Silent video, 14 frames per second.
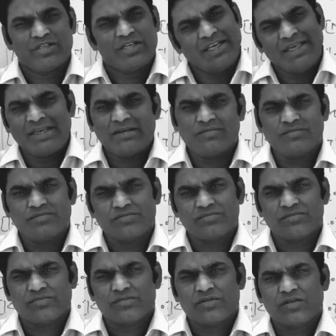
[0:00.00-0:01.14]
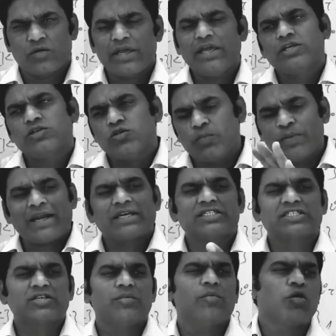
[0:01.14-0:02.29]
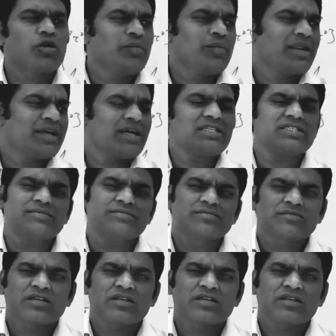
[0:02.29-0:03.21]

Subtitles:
Clear? Okay. You practice some more numericals